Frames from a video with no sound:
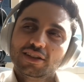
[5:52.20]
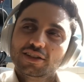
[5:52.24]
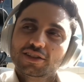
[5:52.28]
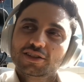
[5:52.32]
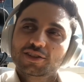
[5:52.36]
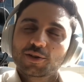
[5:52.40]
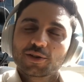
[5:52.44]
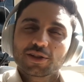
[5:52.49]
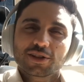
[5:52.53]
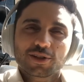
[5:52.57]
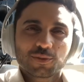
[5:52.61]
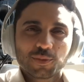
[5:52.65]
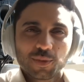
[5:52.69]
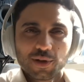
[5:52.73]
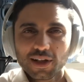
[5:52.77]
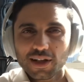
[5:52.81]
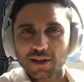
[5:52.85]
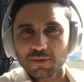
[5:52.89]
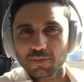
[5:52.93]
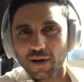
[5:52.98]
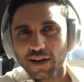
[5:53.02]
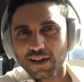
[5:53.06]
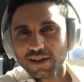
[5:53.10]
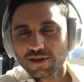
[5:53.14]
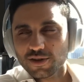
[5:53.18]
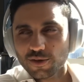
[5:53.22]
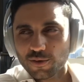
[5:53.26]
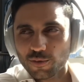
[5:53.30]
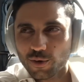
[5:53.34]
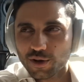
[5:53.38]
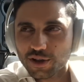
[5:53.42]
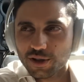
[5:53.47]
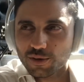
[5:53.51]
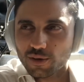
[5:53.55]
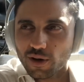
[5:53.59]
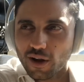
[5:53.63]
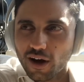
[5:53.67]
So it's completely based on
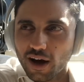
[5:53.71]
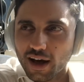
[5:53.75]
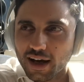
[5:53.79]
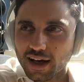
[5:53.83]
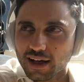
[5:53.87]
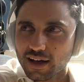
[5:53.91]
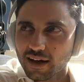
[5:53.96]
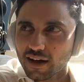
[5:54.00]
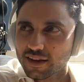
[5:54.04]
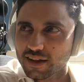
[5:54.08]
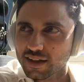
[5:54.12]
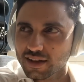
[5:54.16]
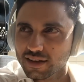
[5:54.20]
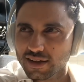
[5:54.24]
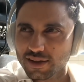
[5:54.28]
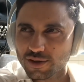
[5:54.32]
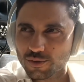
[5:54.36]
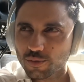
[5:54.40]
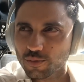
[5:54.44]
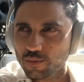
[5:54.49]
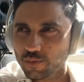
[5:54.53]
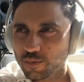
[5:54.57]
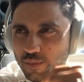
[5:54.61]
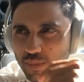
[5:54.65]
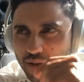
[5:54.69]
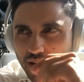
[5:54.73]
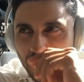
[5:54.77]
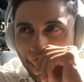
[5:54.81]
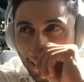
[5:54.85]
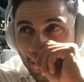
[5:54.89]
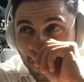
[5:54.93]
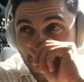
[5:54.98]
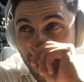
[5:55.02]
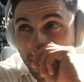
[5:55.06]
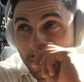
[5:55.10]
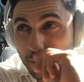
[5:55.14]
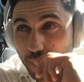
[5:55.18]
what you like. I think these would be a
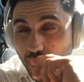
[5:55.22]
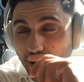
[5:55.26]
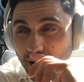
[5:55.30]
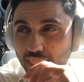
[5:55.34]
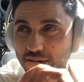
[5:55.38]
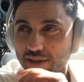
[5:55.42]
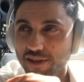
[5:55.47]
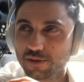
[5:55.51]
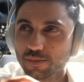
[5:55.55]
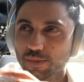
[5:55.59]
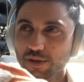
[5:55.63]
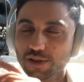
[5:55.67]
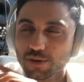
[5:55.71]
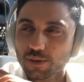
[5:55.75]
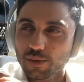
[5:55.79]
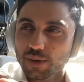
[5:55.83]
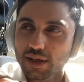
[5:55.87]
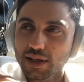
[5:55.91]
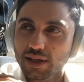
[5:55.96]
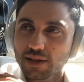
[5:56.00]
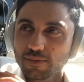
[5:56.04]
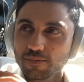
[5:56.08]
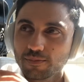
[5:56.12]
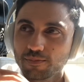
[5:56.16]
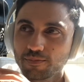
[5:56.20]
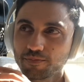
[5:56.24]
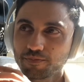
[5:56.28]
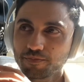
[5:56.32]
great balance between,